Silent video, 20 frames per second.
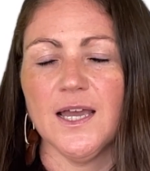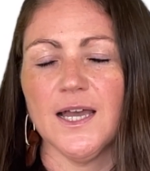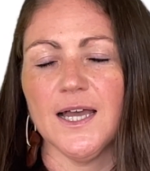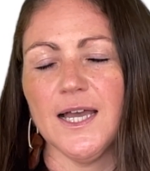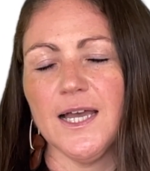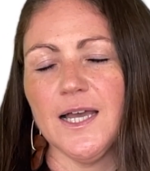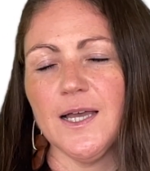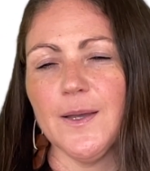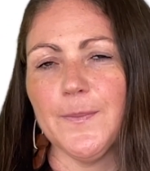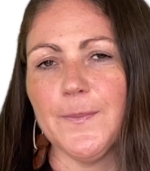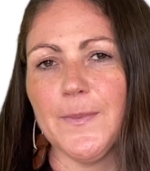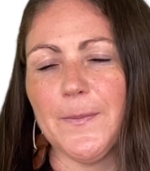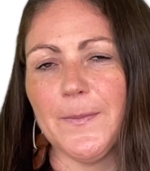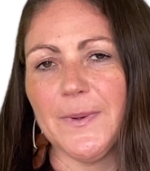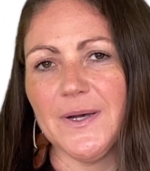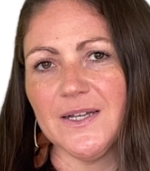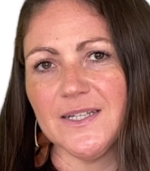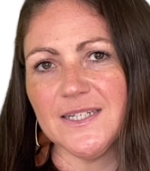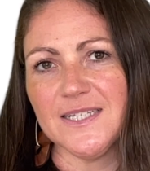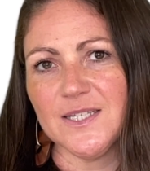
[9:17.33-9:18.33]

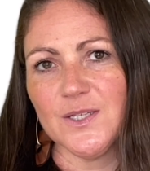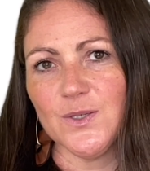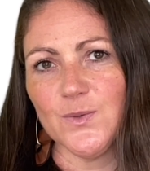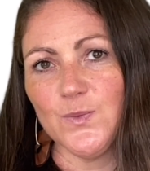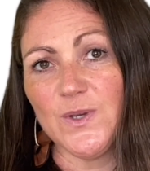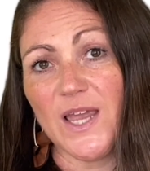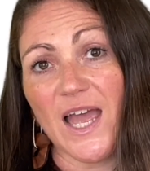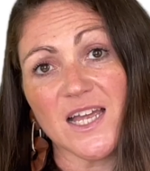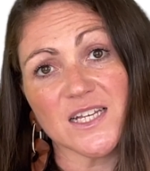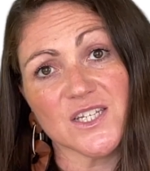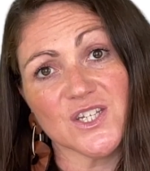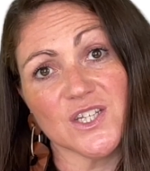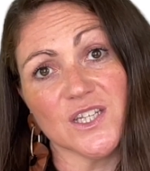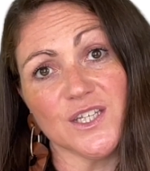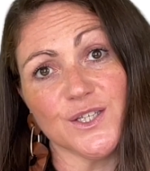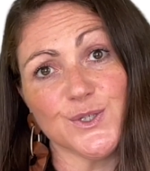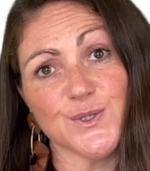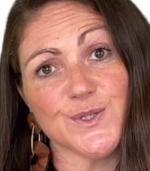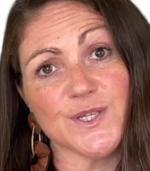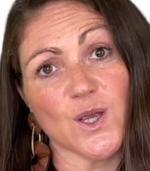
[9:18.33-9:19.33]
but we actually
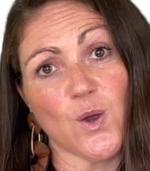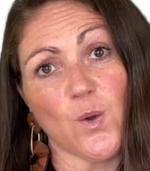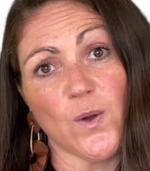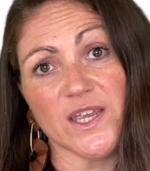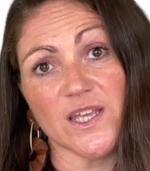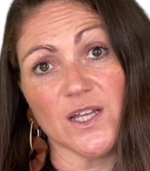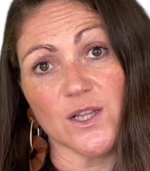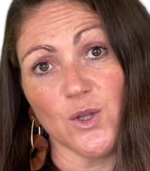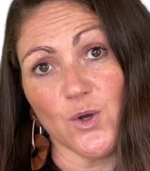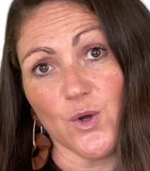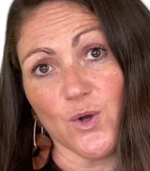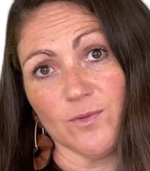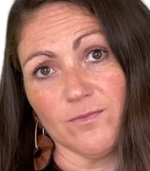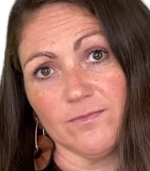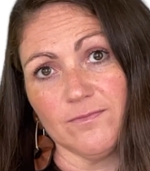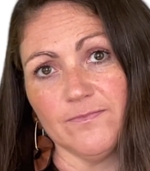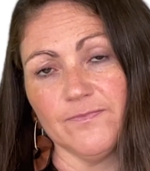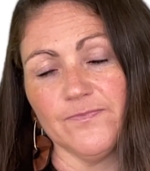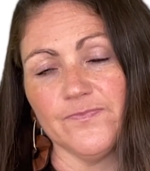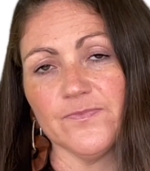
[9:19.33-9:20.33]
use it quite a lot,
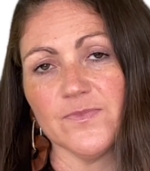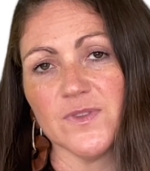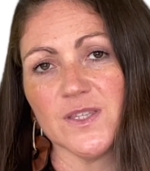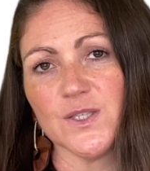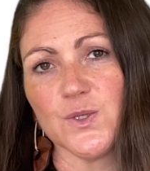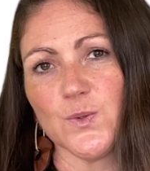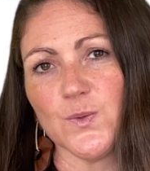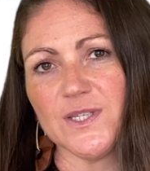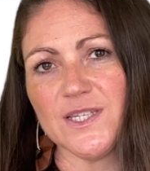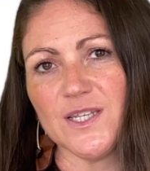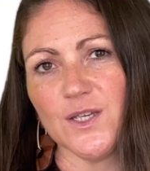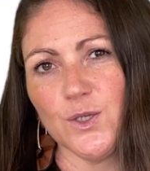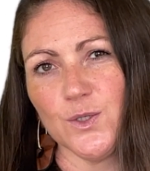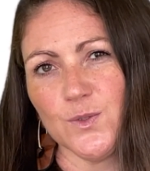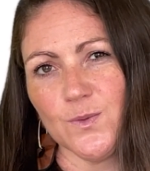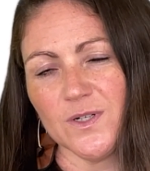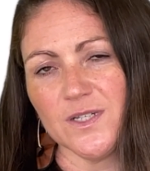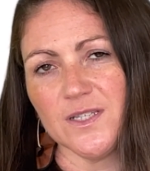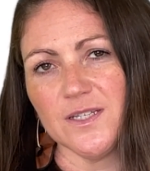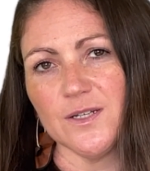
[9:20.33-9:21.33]
so it's a good
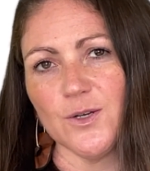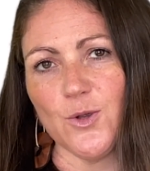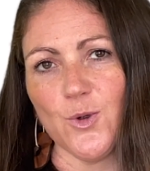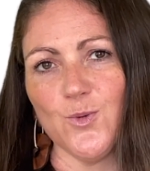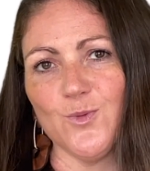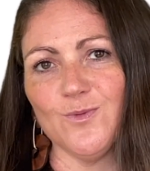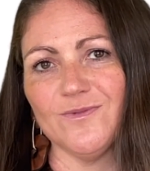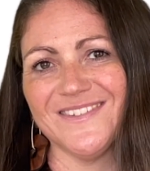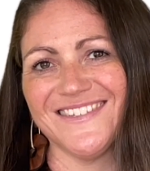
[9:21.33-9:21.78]
one to know.